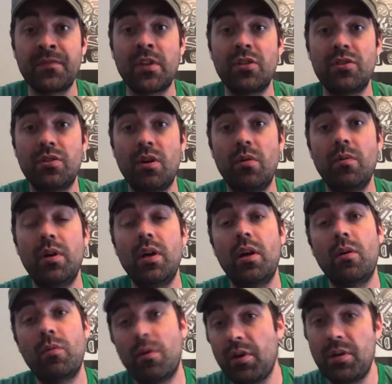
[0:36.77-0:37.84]
So
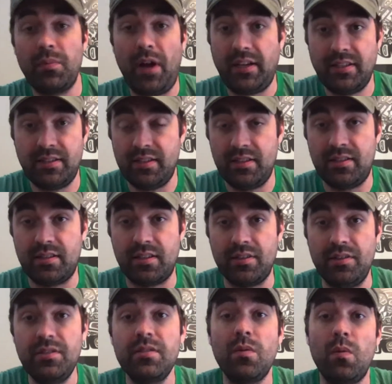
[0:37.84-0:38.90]
we're going to practice these
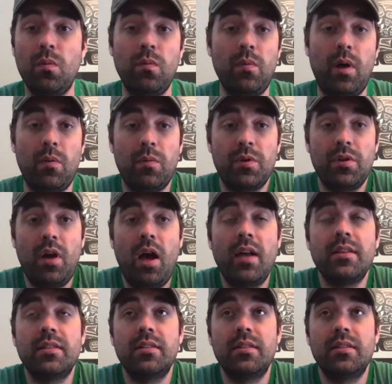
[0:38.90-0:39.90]
skills while we're not